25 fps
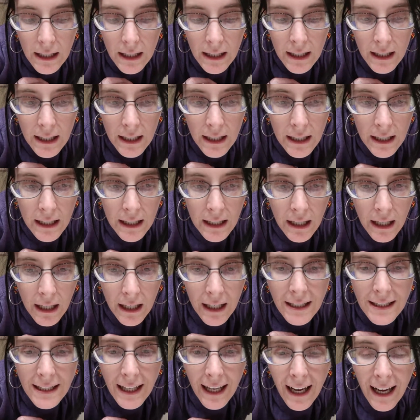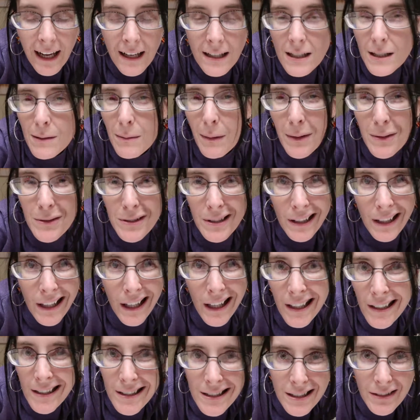because I asked him, I was like,
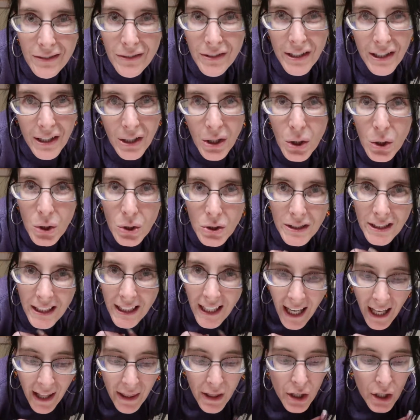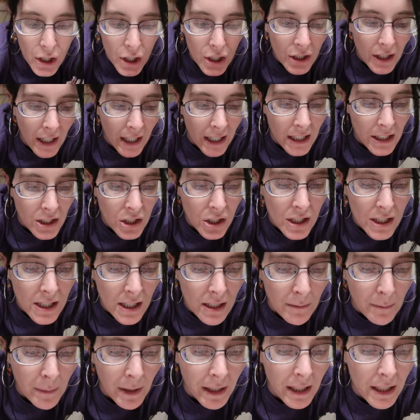how does everything hold together? Like, it just
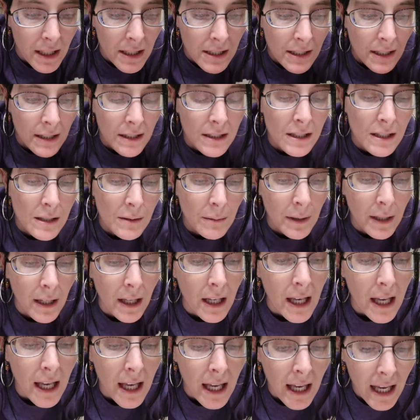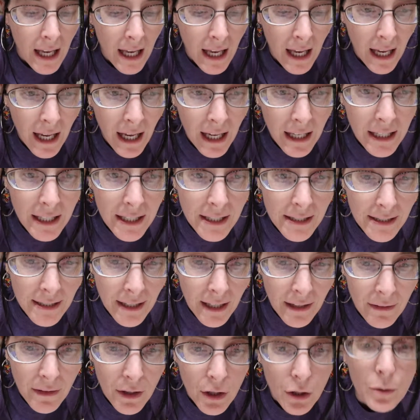didn't make any sense to me. And he
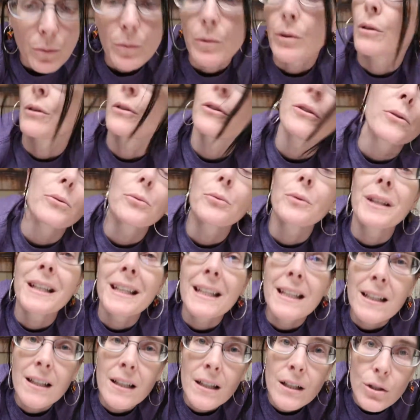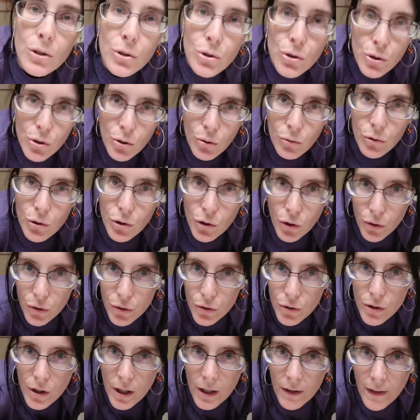said there were 3
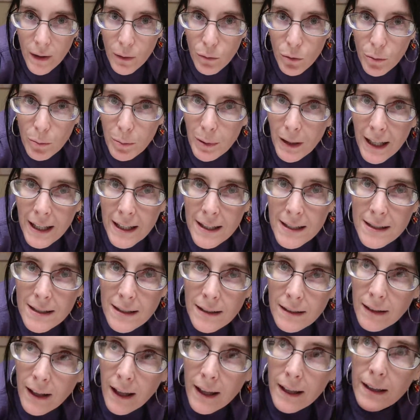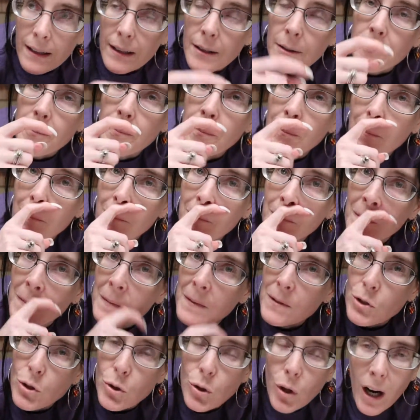sutures that were placed in like a
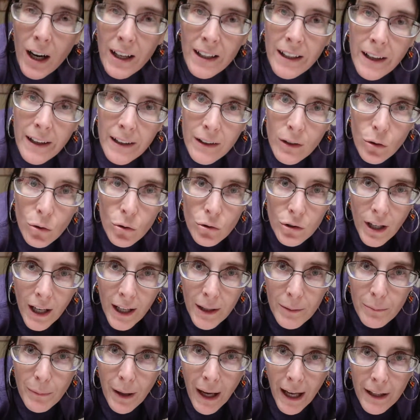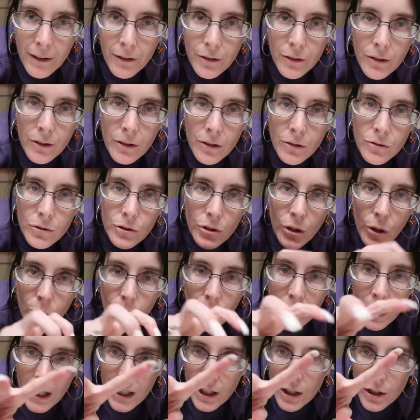triangle type pattern.
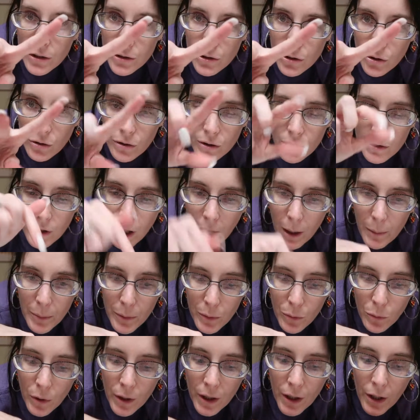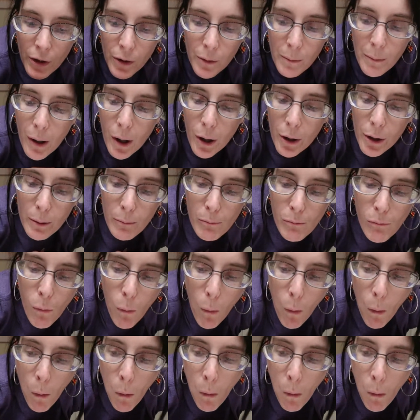So 2 at the top and 1 on the bottom.